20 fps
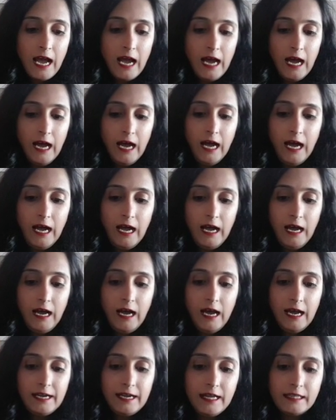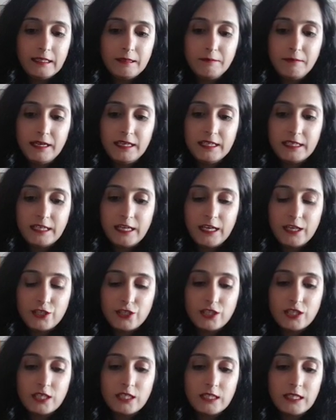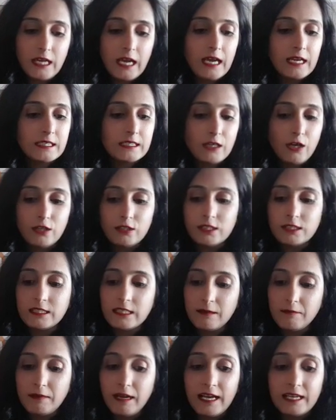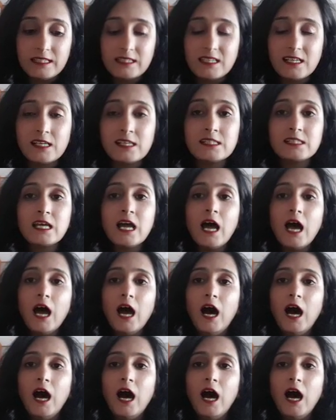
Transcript: Another medication that on the same lines is,